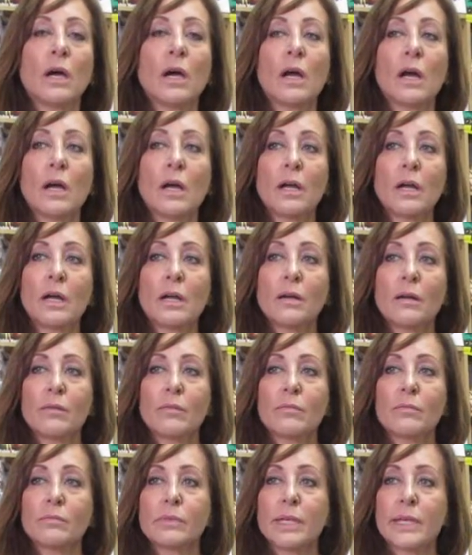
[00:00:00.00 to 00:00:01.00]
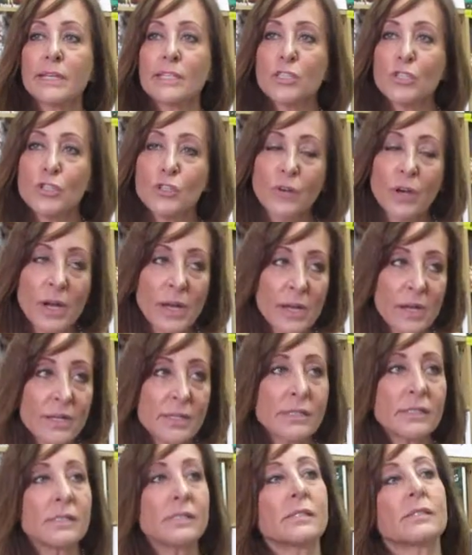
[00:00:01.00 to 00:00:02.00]
can
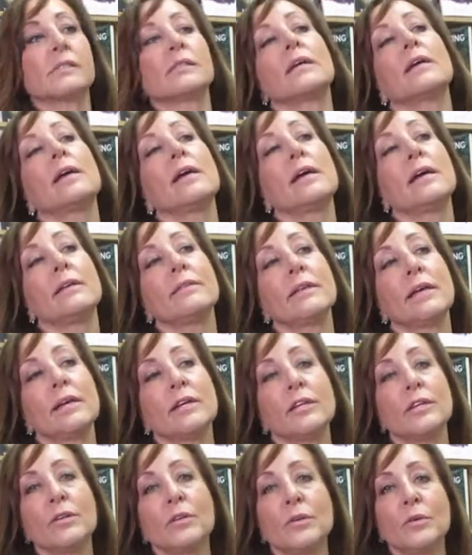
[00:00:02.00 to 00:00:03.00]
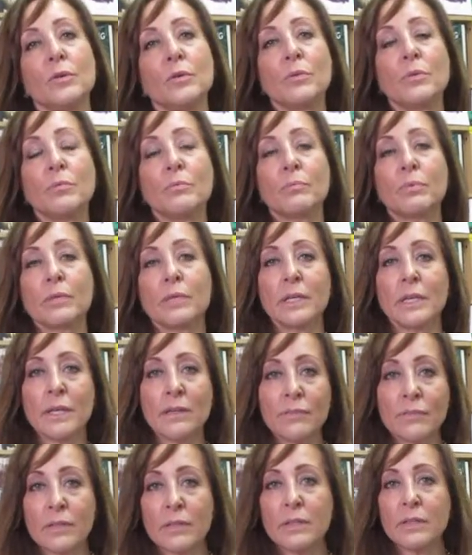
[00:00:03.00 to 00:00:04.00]
trust and that you
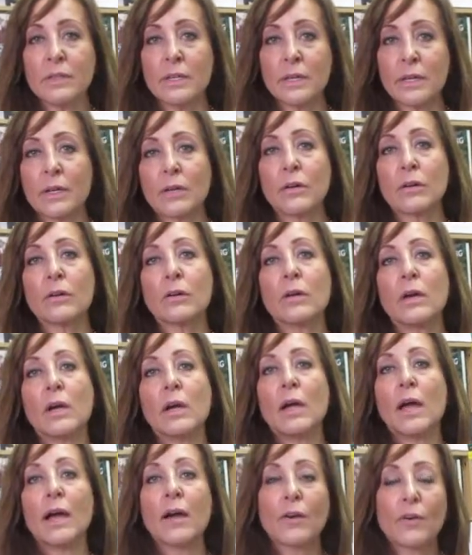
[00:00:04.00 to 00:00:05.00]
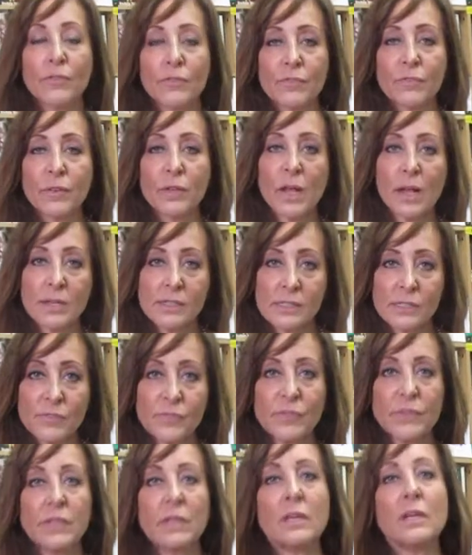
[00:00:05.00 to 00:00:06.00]
believe in their health
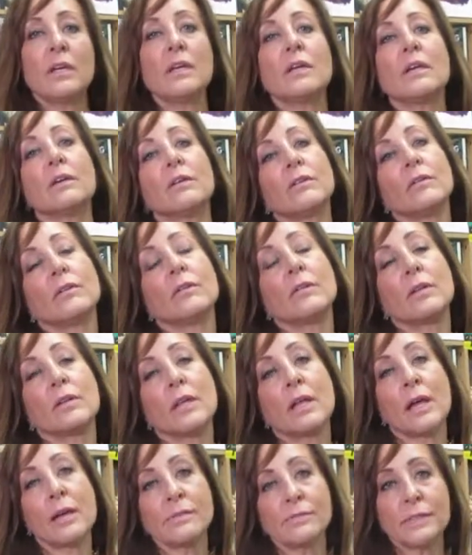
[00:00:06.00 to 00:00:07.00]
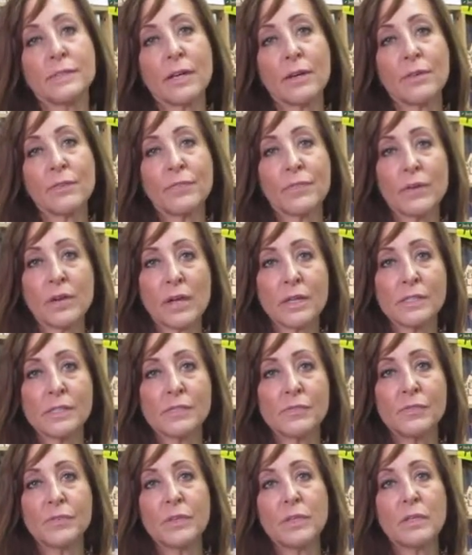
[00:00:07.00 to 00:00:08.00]
philosophy and lifestyle
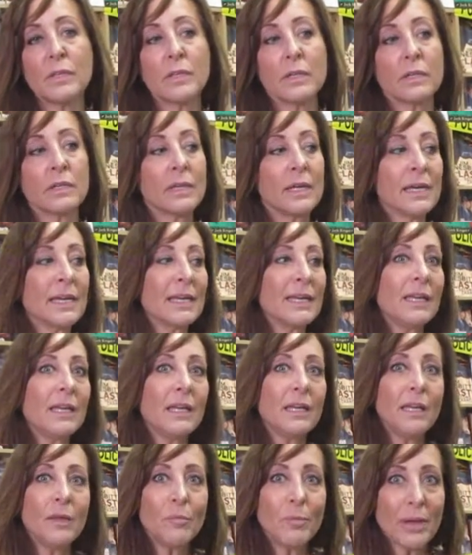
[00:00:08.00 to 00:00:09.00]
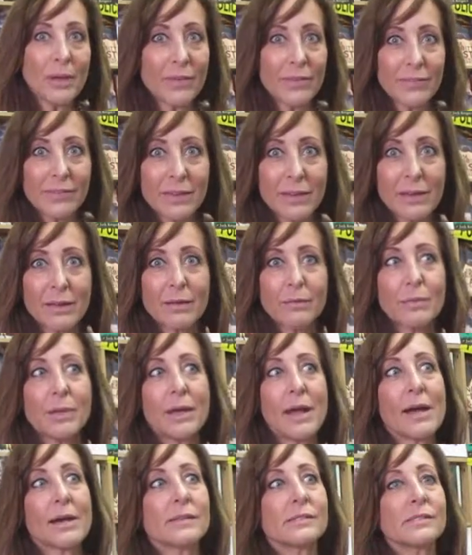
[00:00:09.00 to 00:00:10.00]
philosophy, and email them and
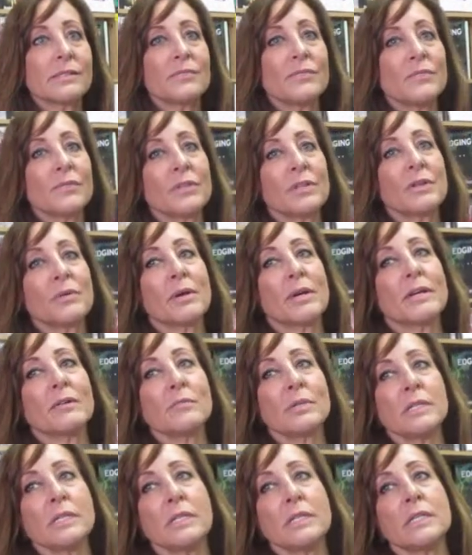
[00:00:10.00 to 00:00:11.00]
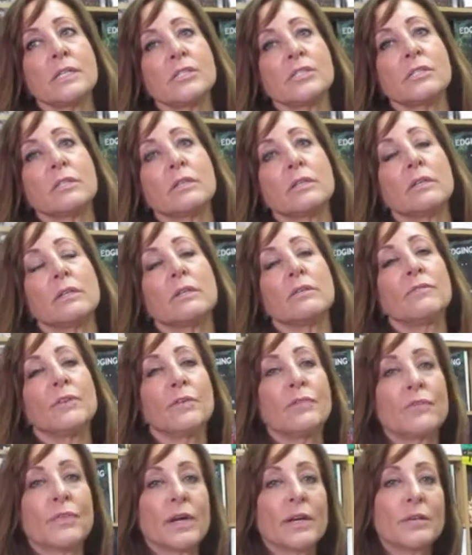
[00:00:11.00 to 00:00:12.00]
ask them for their recommendation. If
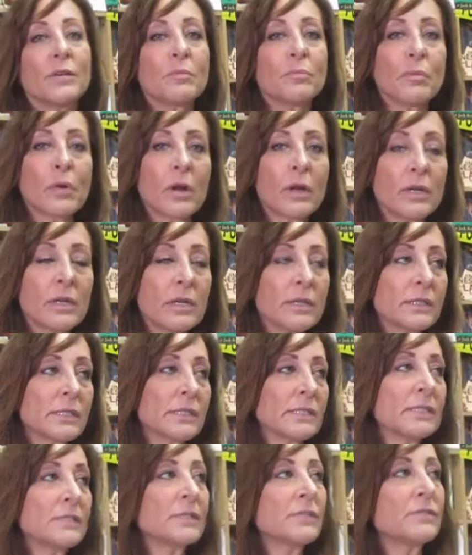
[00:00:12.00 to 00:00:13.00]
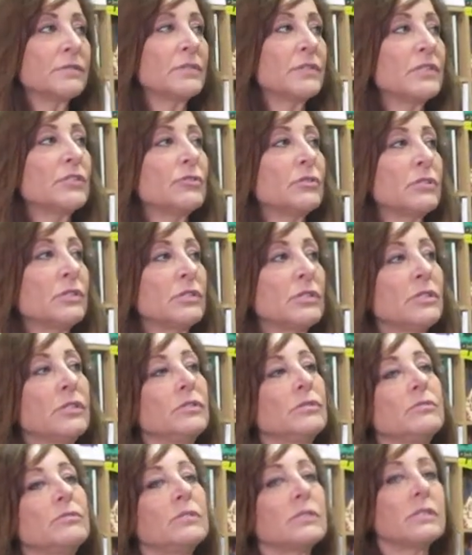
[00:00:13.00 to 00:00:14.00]
you find a product that's of interest to
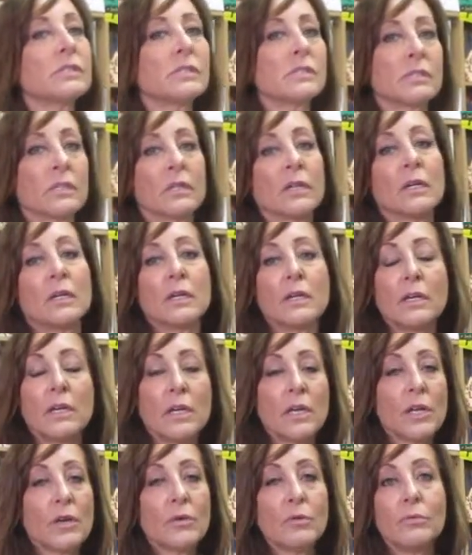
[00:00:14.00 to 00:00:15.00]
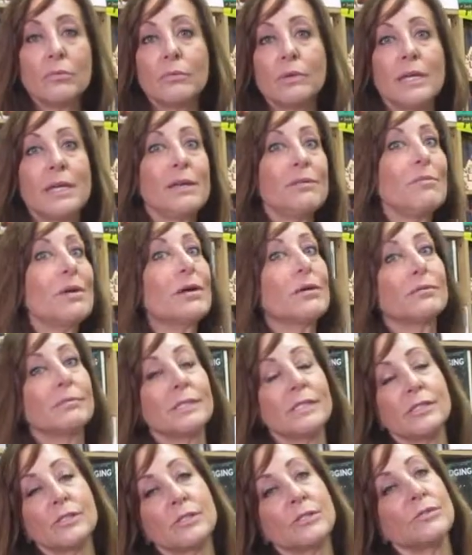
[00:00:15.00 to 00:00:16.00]
you, just, you know, email
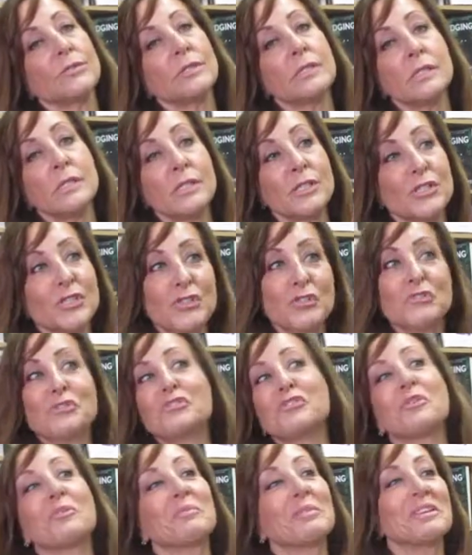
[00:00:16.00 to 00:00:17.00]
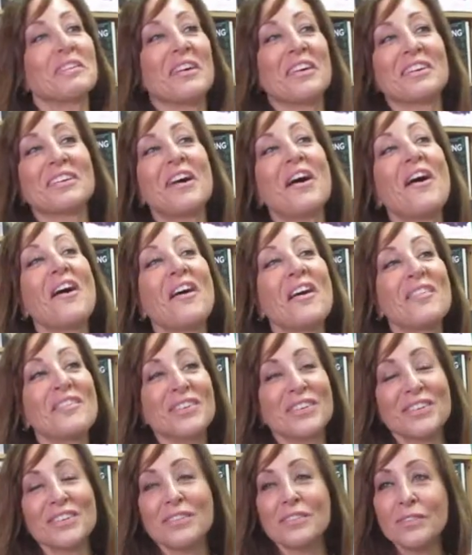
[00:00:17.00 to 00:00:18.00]
me, susan@susanirby.com
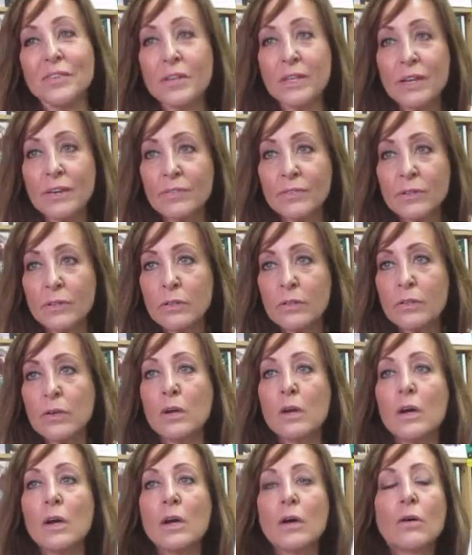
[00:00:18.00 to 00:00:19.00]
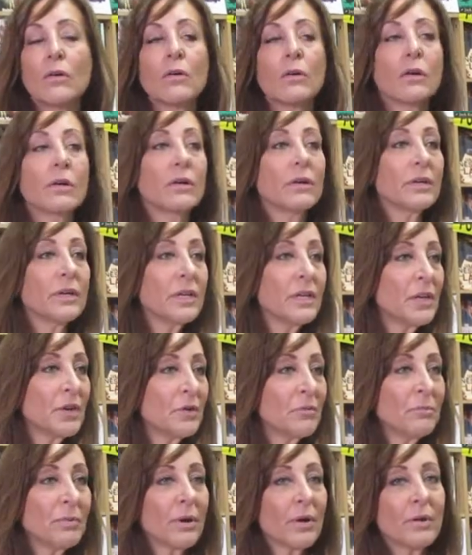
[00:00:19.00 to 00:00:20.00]
or whatever, or, you
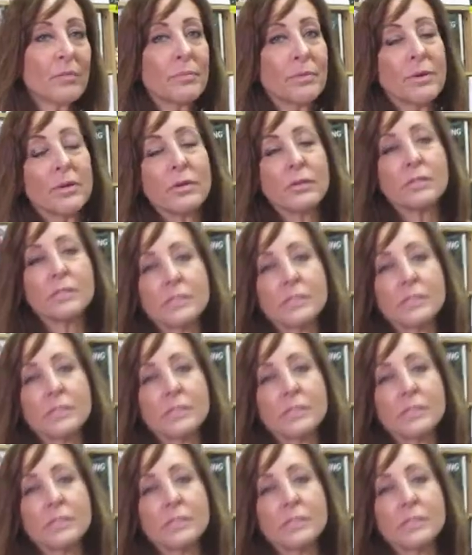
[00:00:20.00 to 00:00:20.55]
know, Barbara or